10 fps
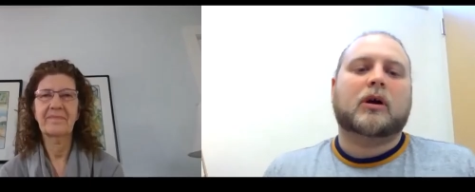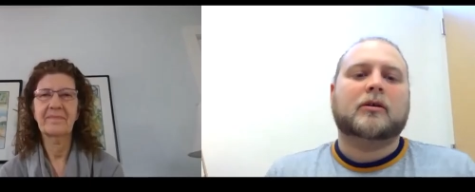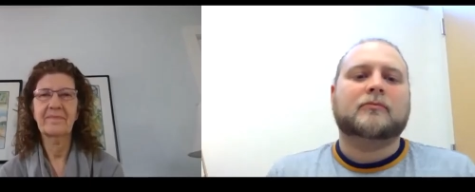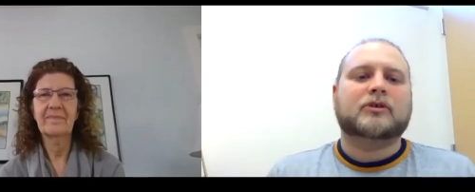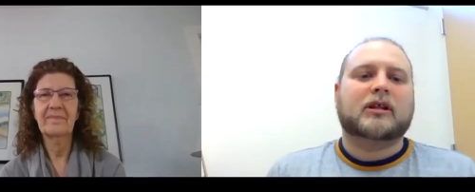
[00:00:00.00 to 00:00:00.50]

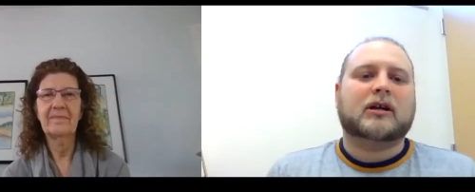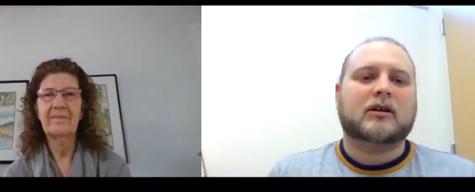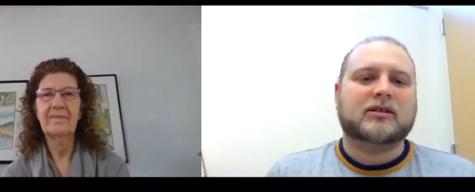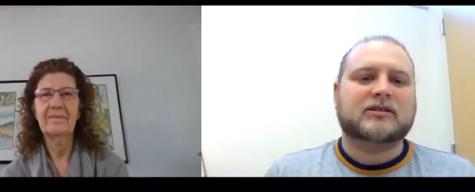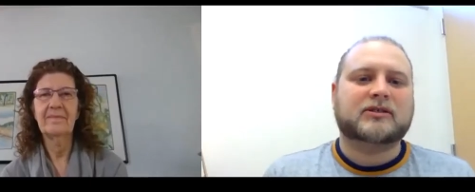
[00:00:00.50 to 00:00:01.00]
Speaker 1: Welcome to the
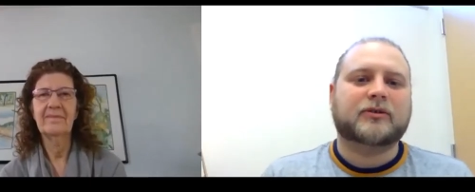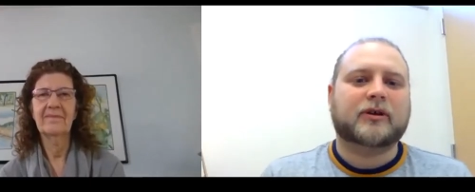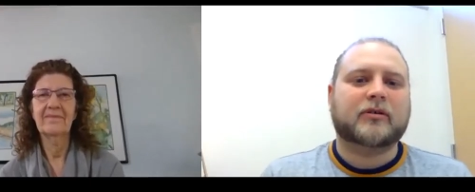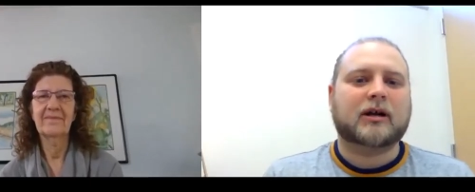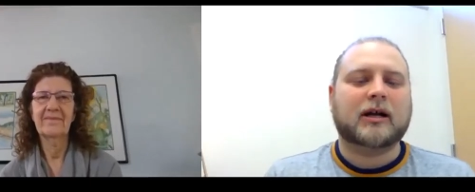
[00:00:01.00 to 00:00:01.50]
Artist
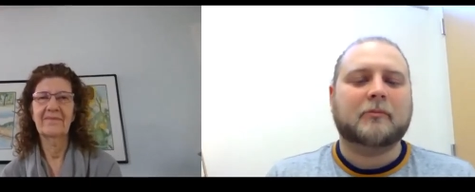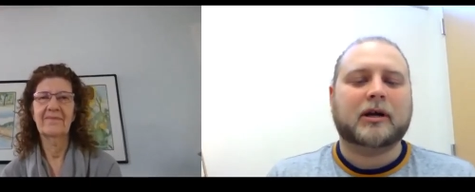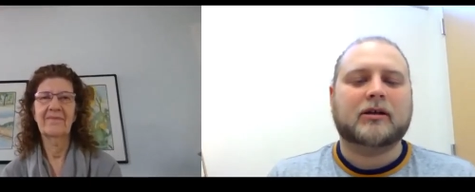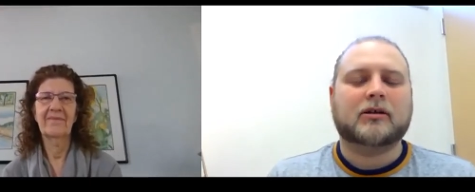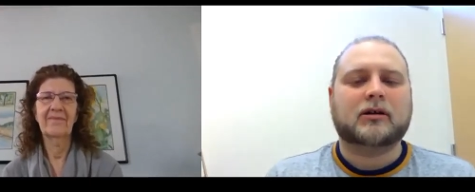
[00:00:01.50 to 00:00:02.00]
Studio. I'm
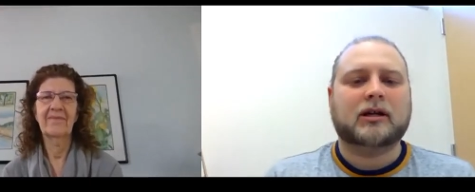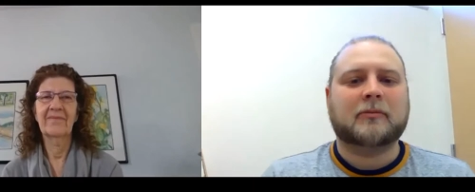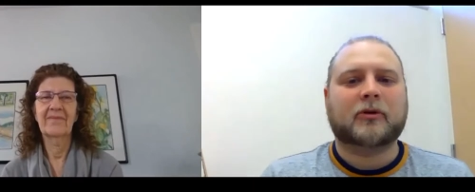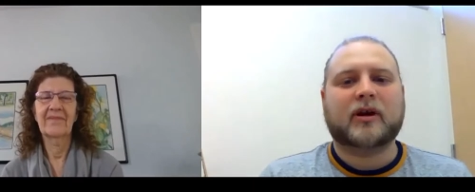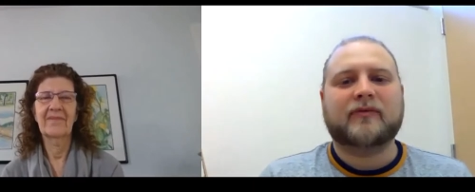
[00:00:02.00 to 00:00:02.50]
Michael, and
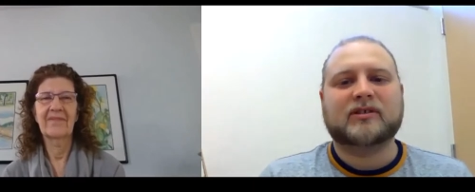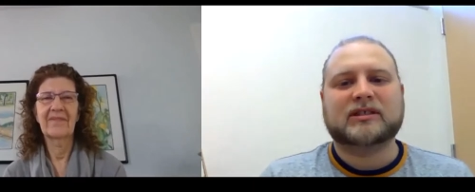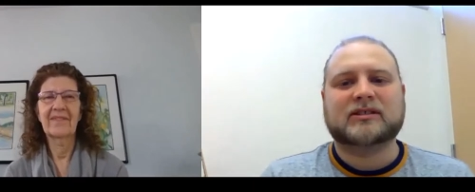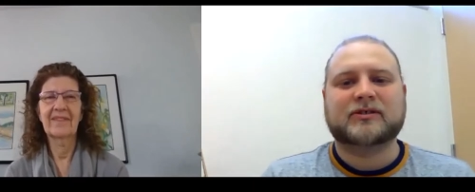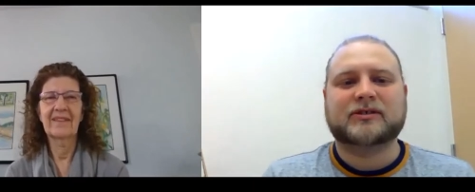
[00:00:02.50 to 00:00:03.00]
I'm a
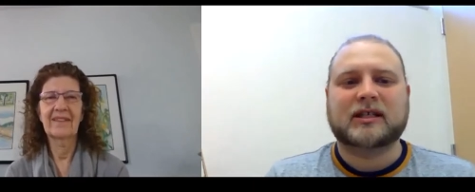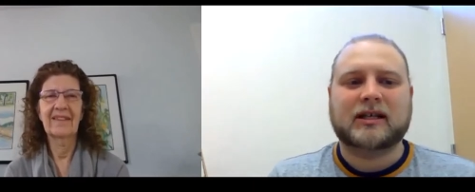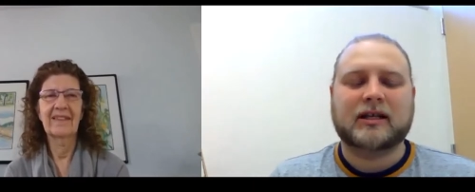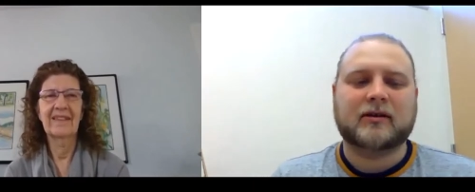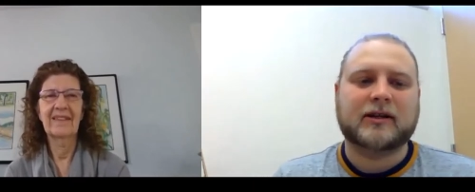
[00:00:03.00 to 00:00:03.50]
reference
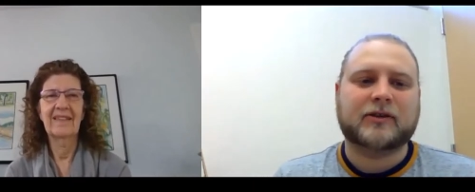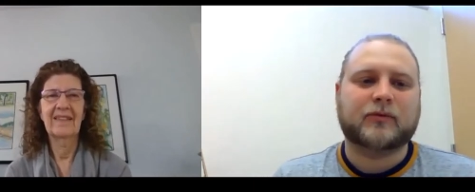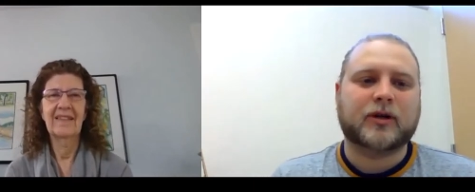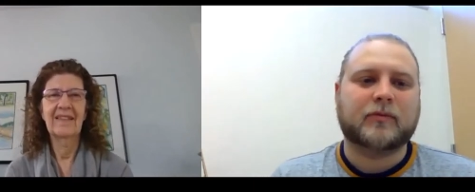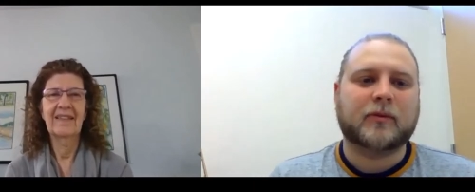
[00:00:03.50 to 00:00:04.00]
associate here at the
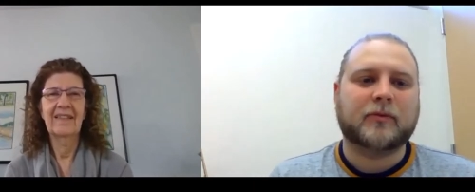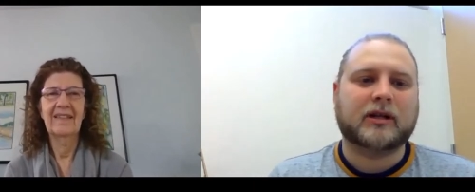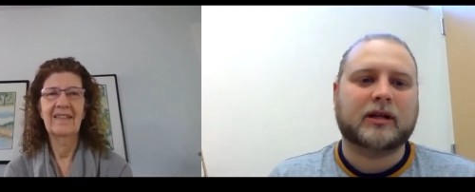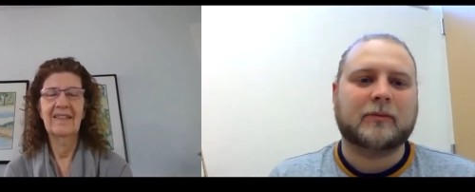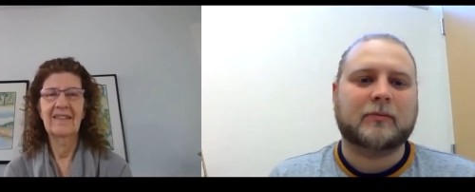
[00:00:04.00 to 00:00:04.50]
Ritter
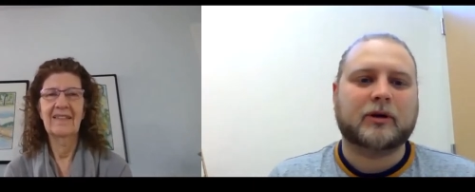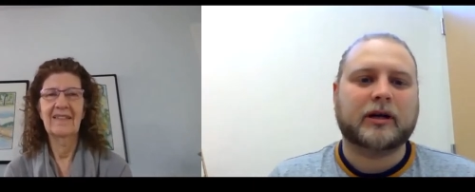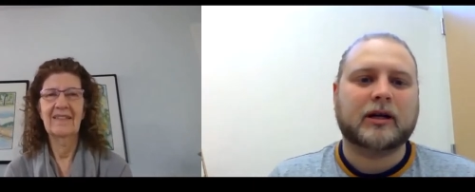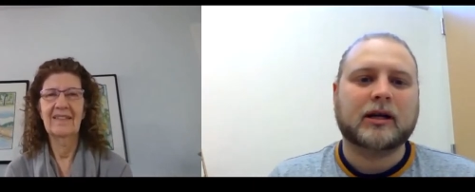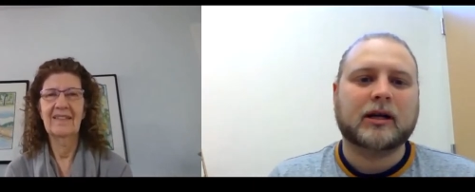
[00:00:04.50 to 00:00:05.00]
Public
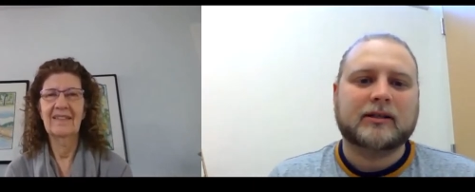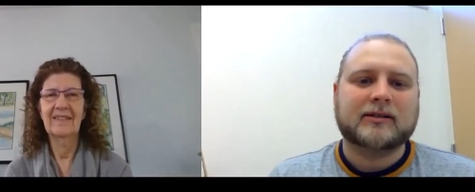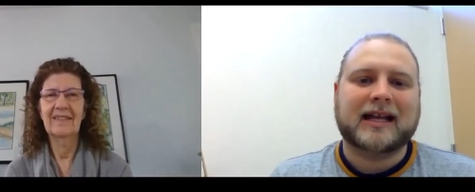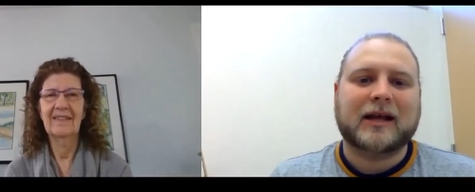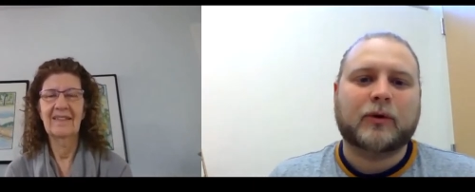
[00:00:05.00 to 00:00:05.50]
Library.
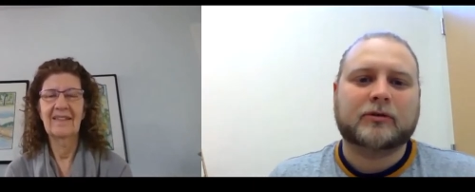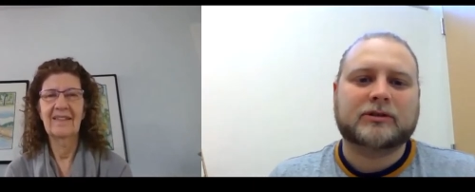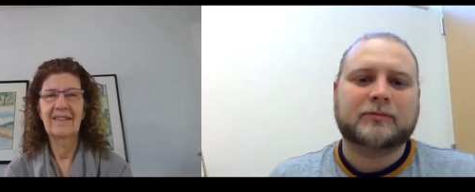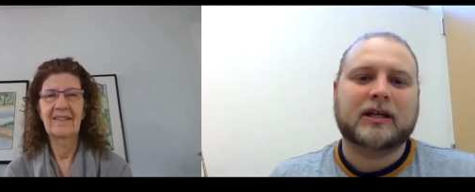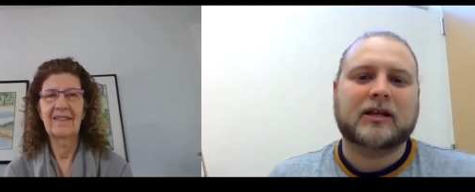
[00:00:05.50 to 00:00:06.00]
Today we will
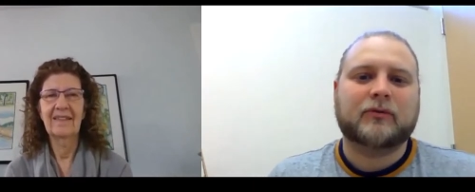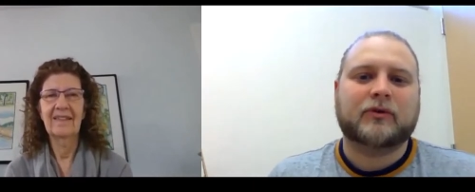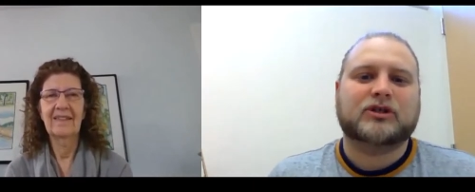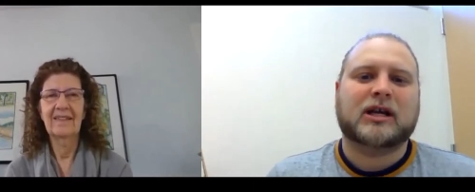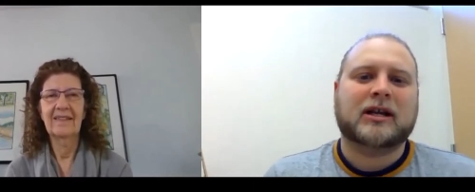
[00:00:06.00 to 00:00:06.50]
be speaking
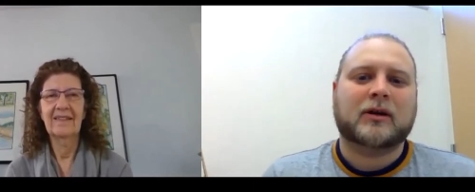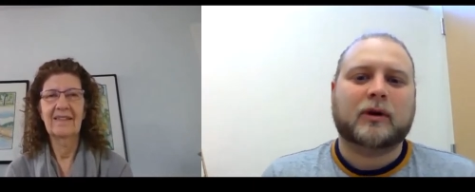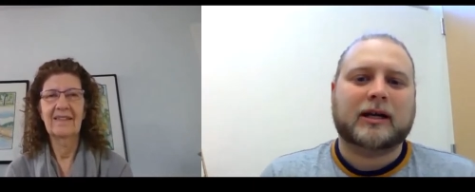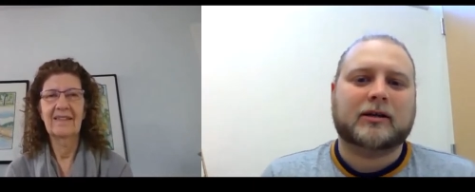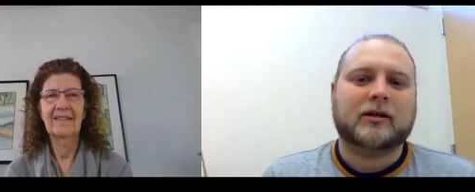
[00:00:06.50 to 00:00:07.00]
with
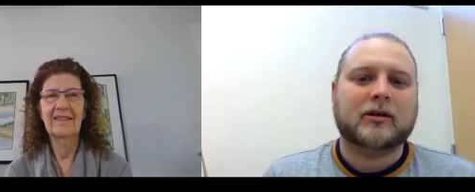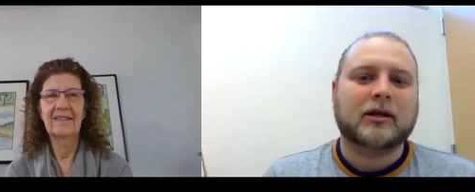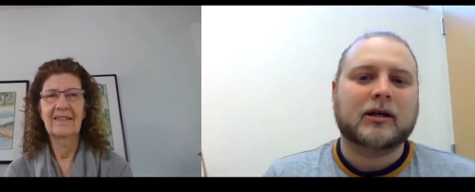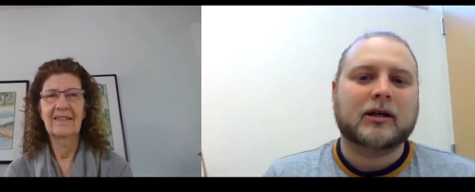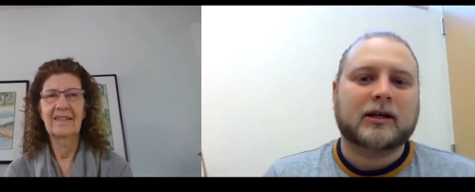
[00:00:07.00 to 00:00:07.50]
Janet
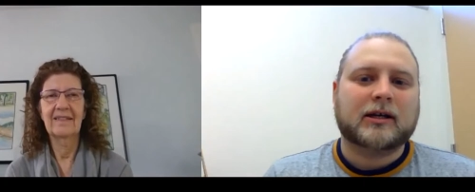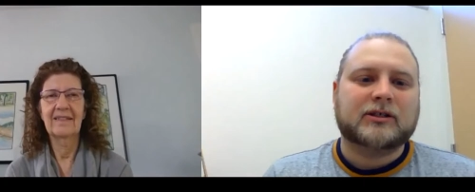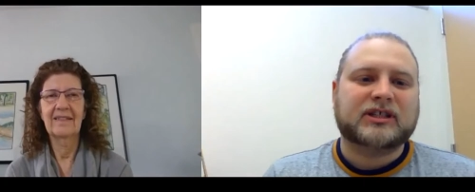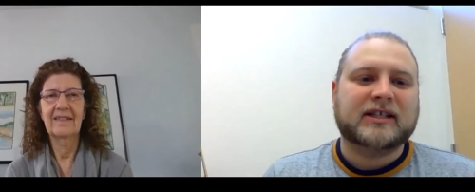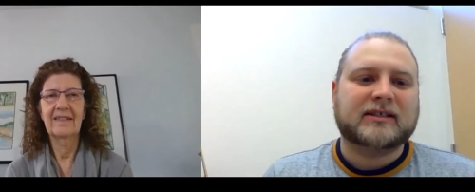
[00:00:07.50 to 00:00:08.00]
Waggoner.
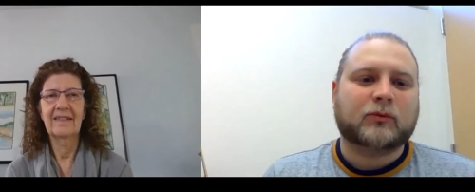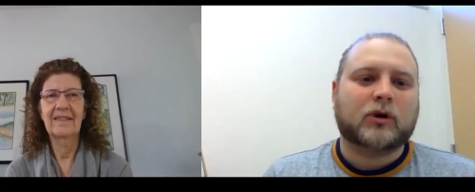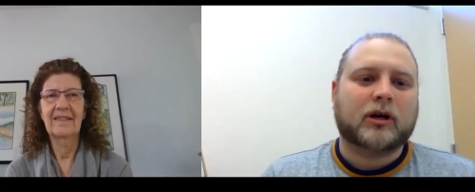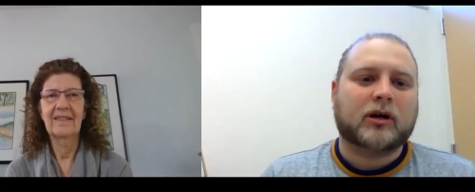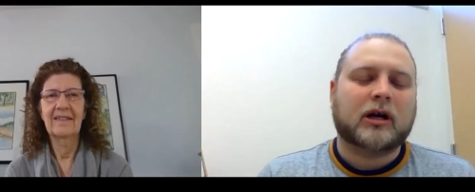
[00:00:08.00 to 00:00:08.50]
She is a
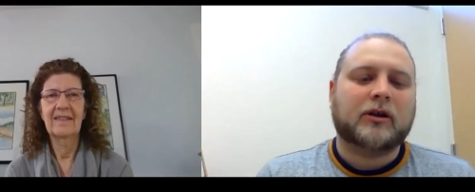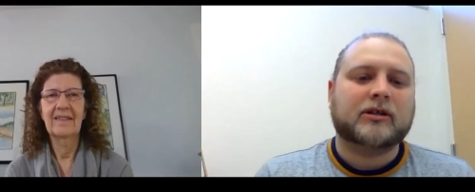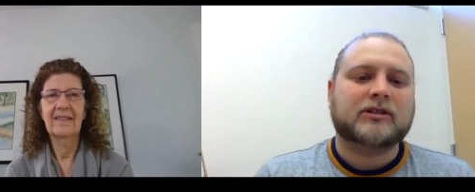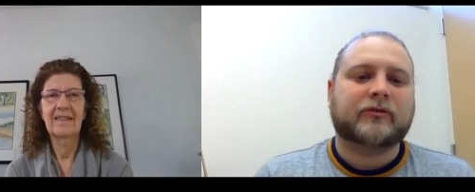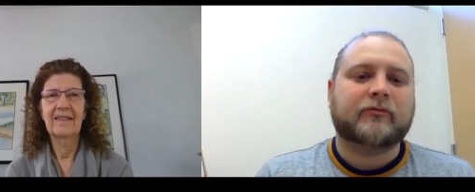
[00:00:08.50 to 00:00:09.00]

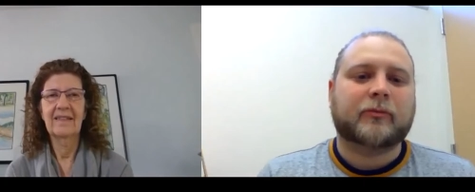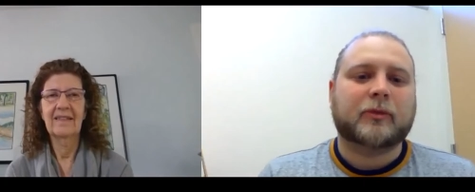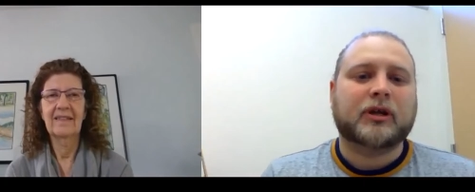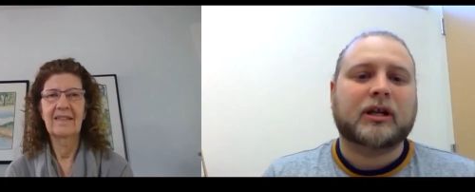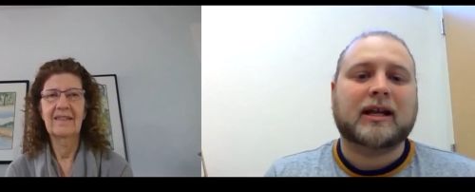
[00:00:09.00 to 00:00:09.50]
watercolorist from
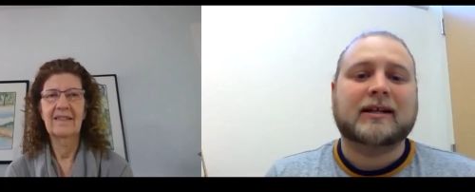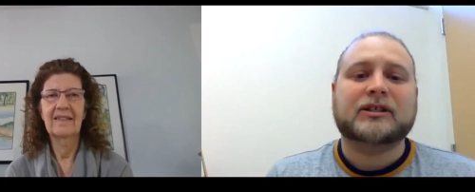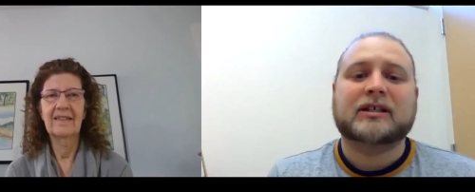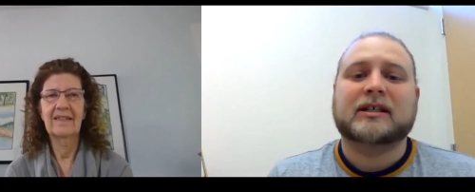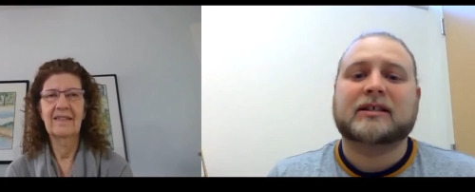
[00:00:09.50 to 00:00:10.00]
Vermilion, and
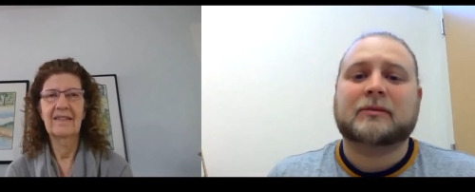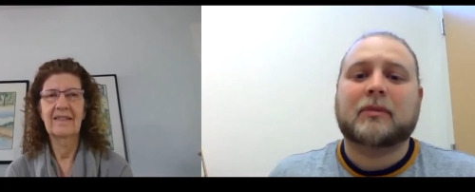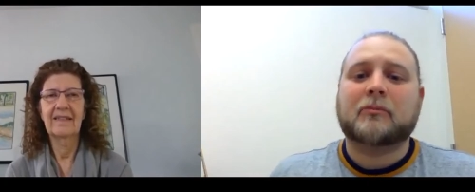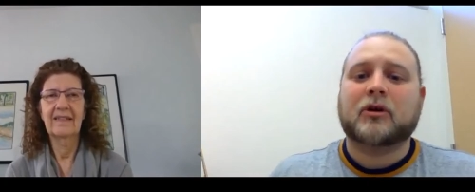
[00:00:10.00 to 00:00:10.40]
she is a